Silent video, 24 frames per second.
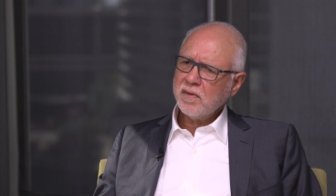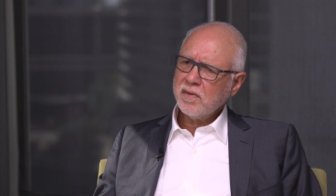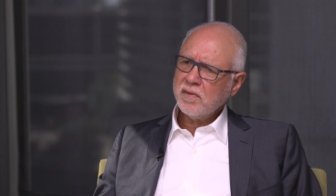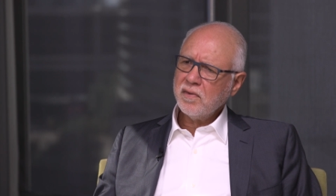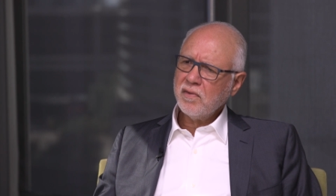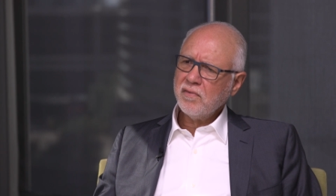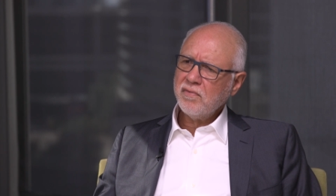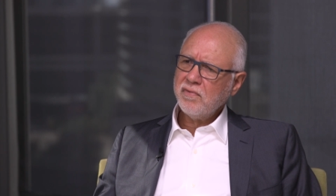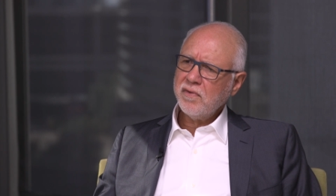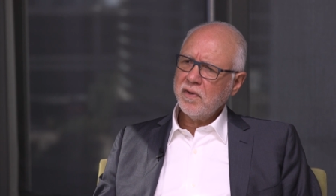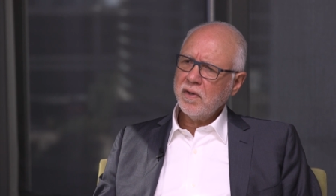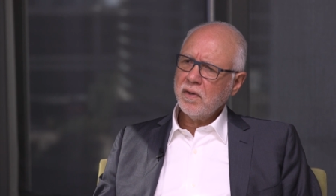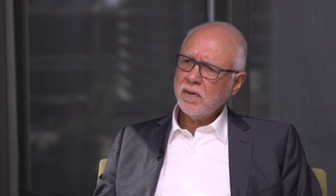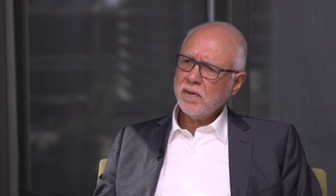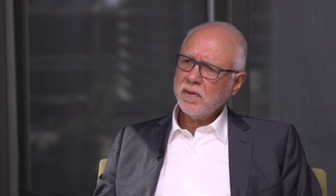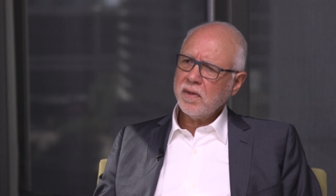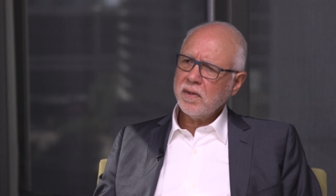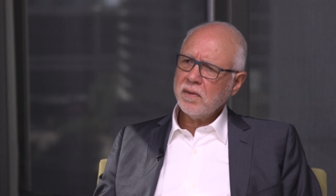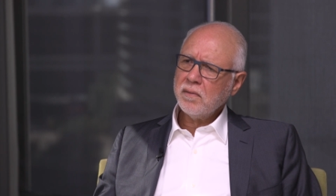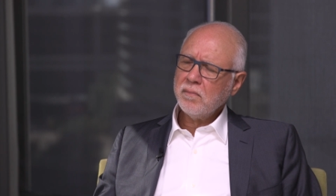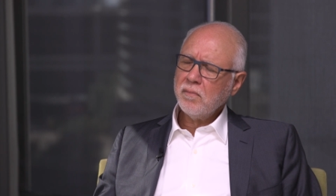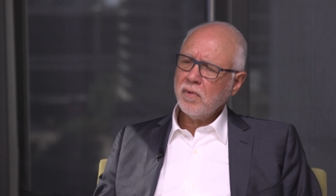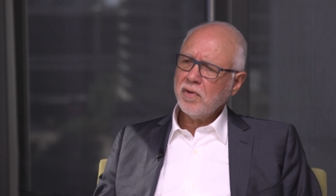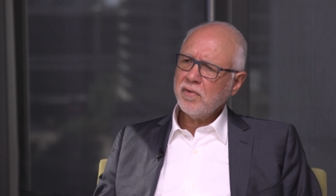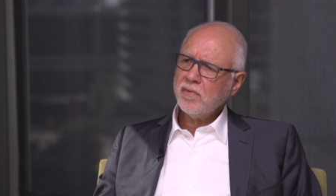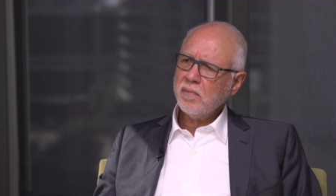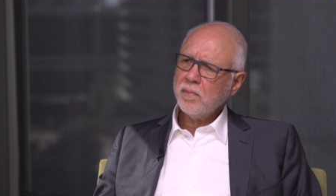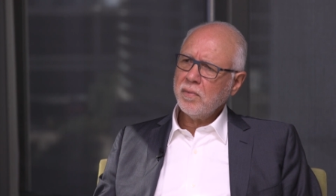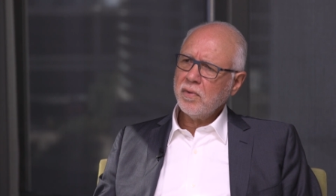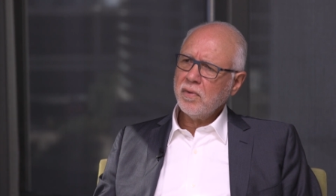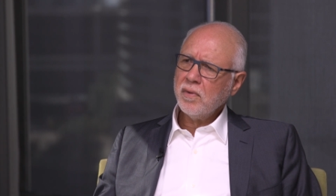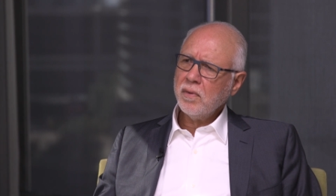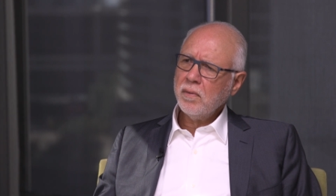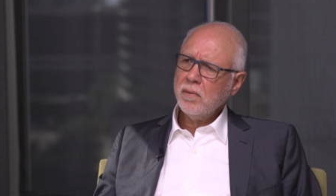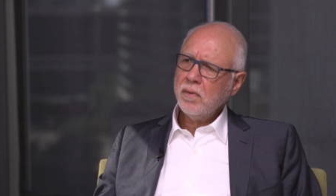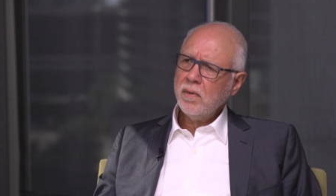in the field and
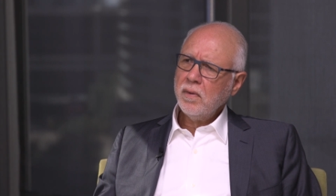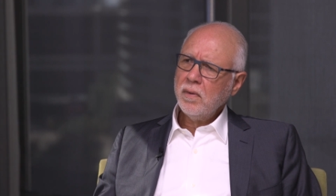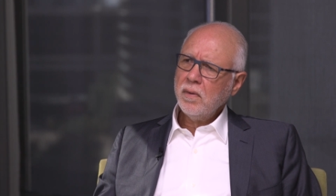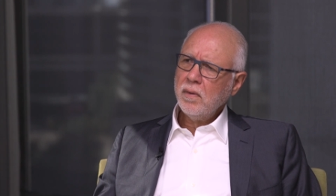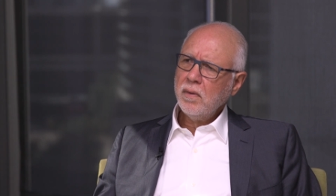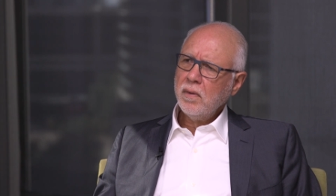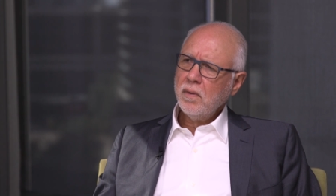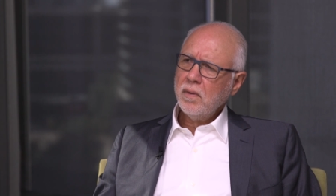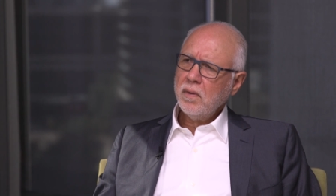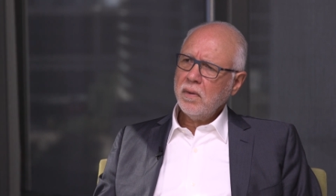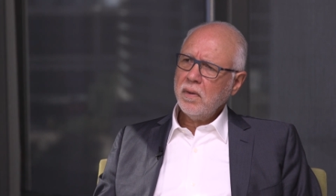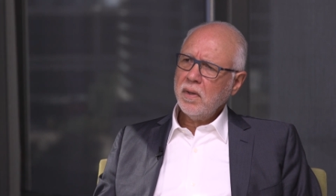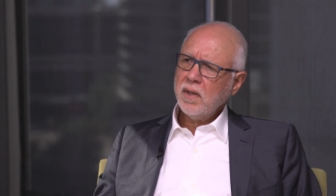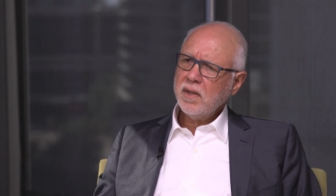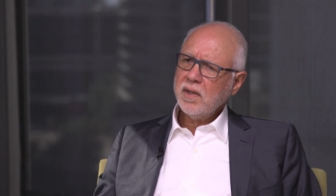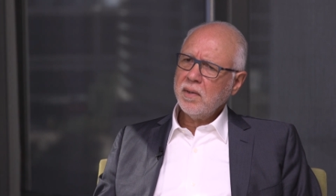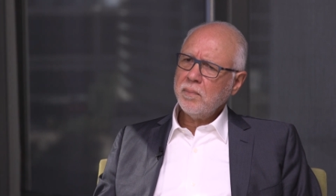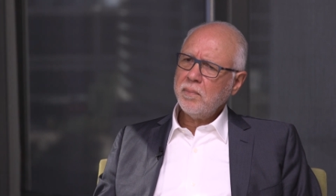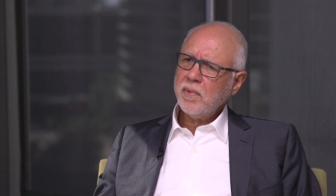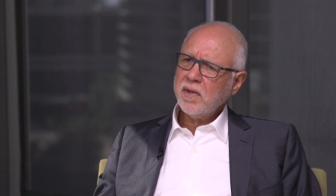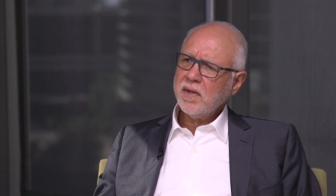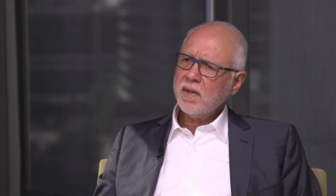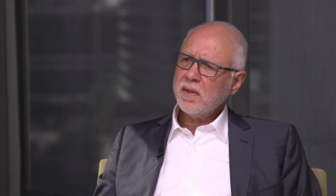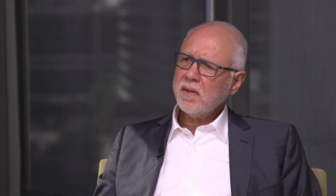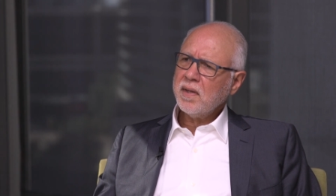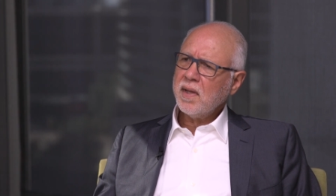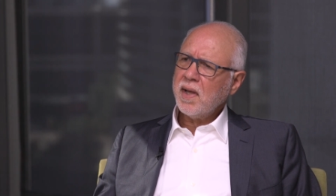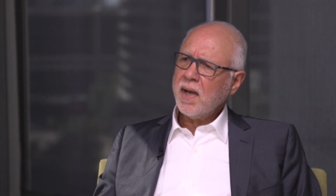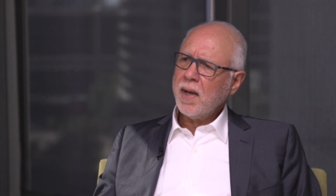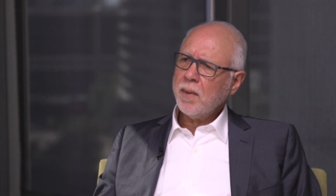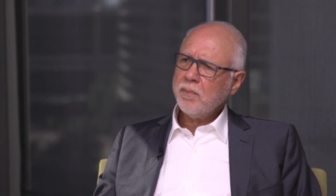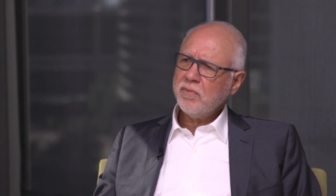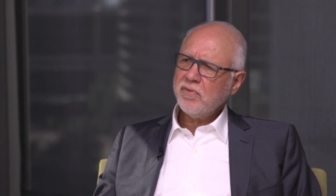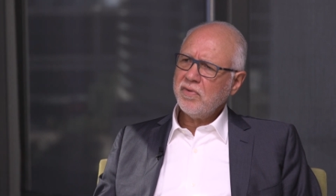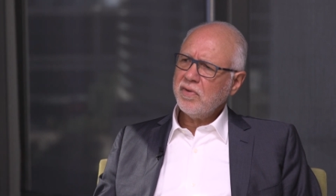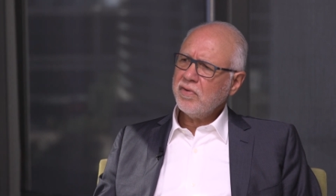multiple independent
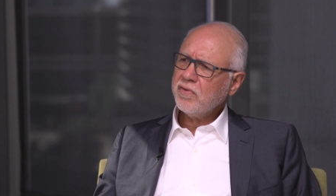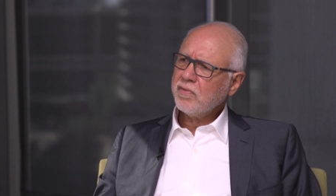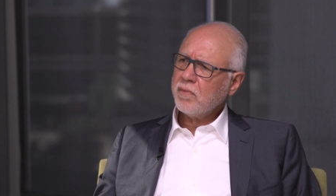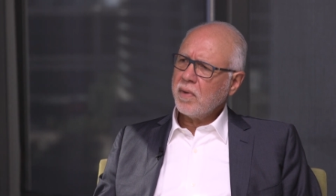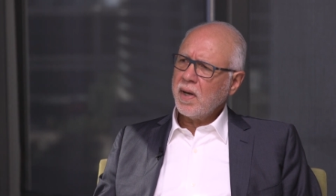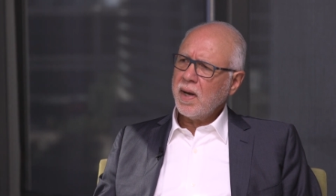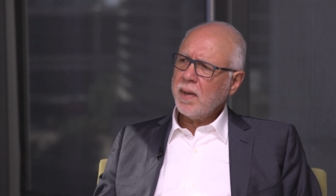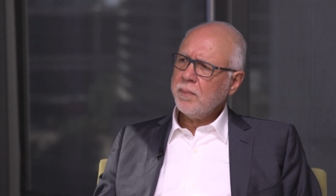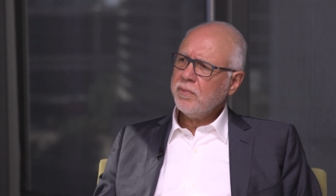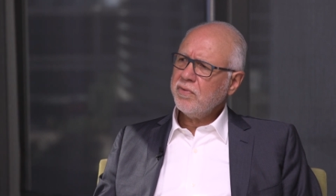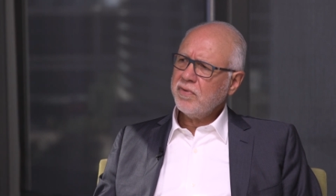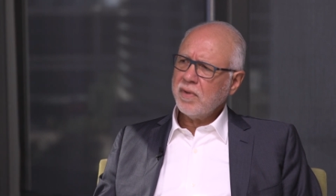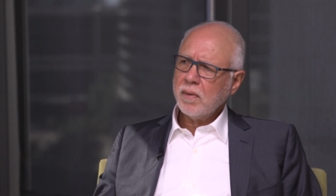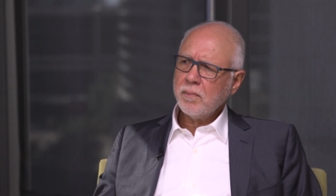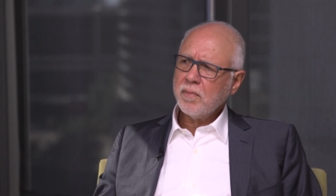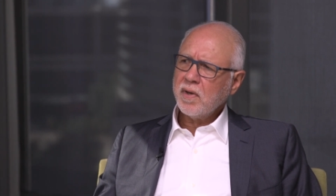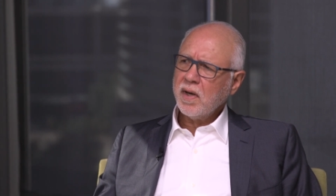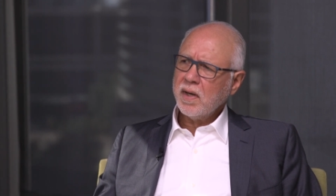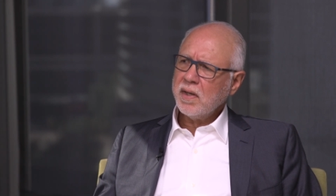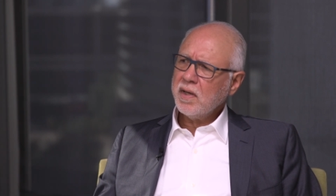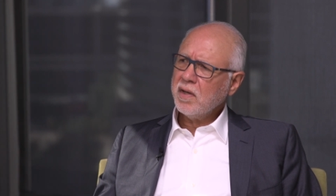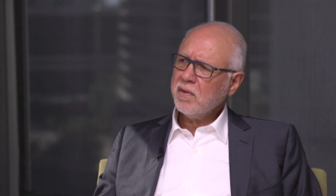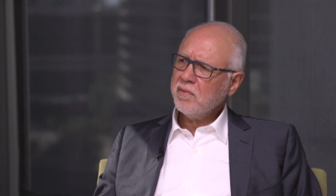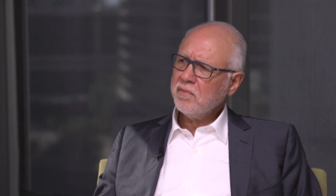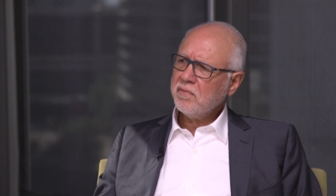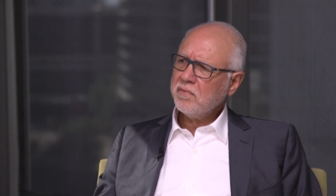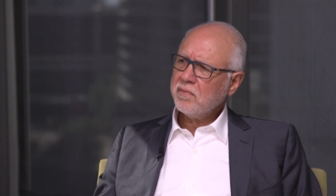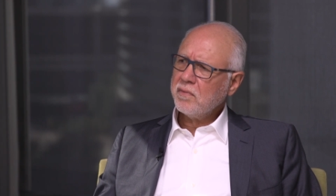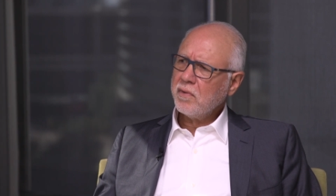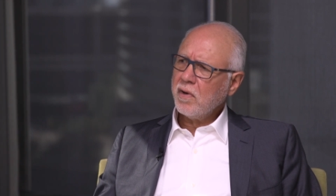labs described some kind of